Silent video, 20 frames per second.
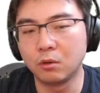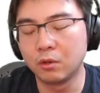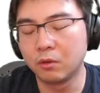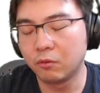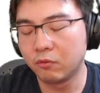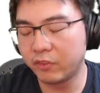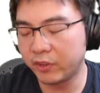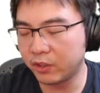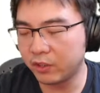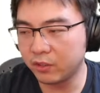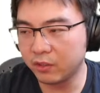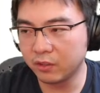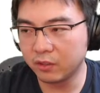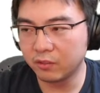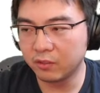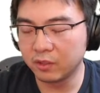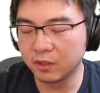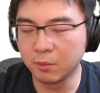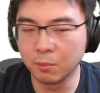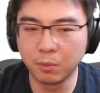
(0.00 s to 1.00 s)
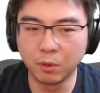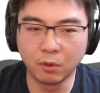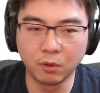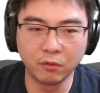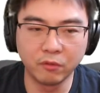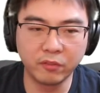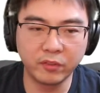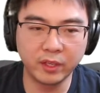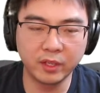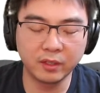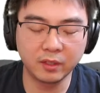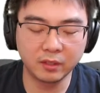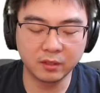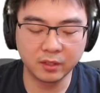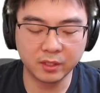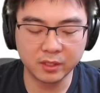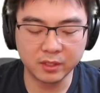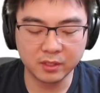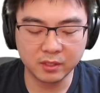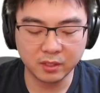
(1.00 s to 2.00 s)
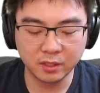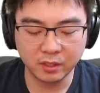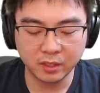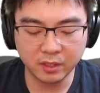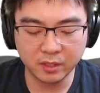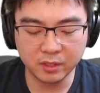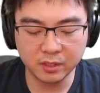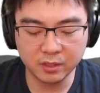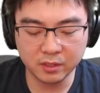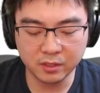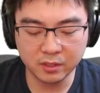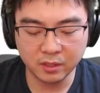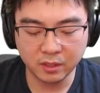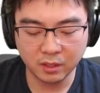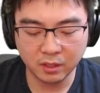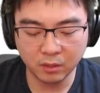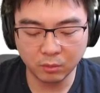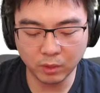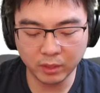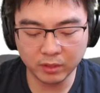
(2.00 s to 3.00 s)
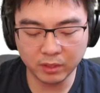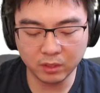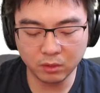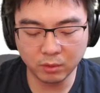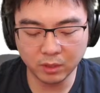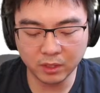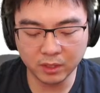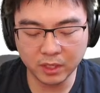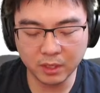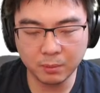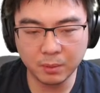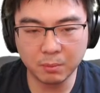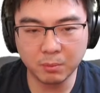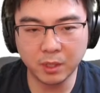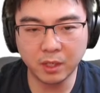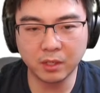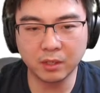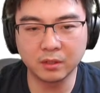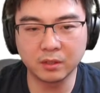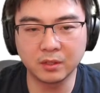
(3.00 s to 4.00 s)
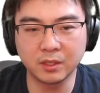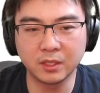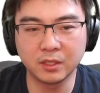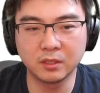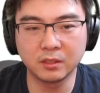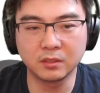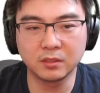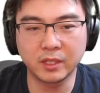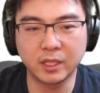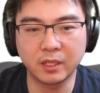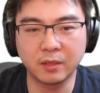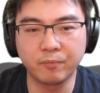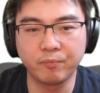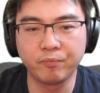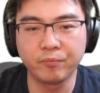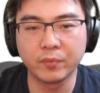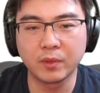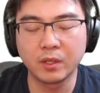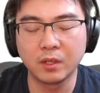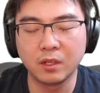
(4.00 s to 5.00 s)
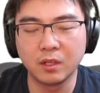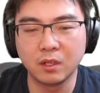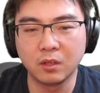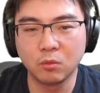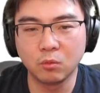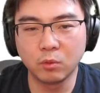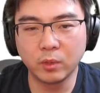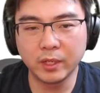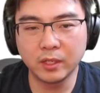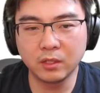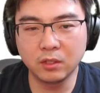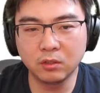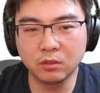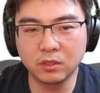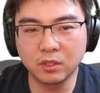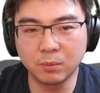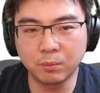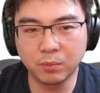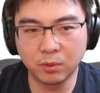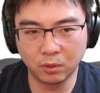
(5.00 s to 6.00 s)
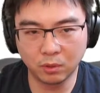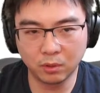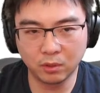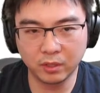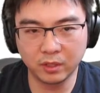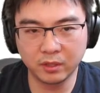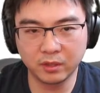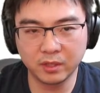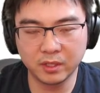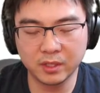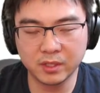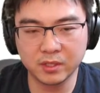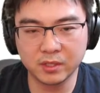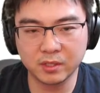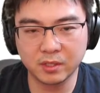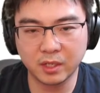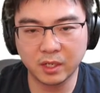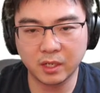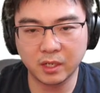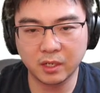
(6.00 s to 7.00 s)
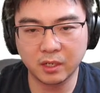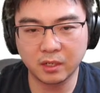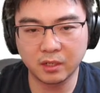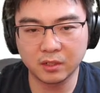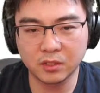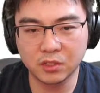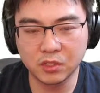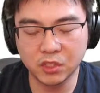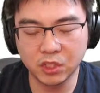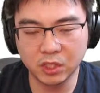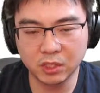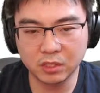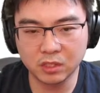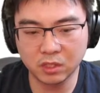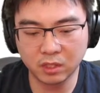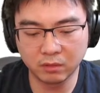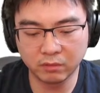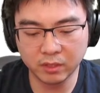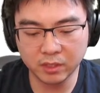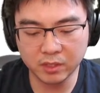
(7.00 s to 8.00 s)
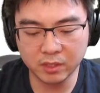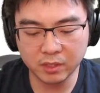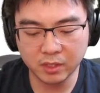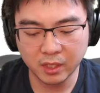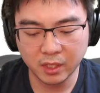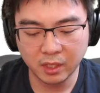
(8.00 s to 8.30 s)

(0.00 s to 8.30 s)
Very important thing in this is the one thing you want to keep in mind is that when you deploy this JIT service,